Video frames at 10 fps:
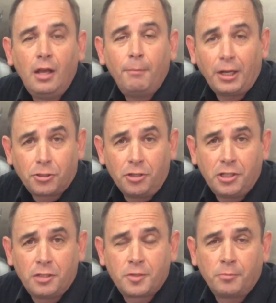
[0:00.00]
Make sure
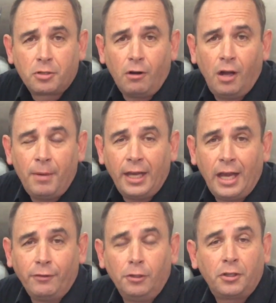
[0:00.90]
you subscribe and
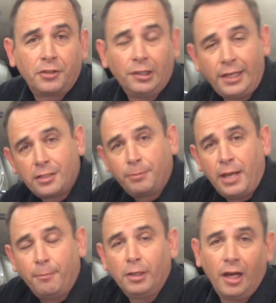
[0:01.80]
have a look at the links
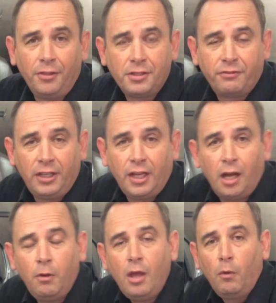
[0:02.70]
down below this video,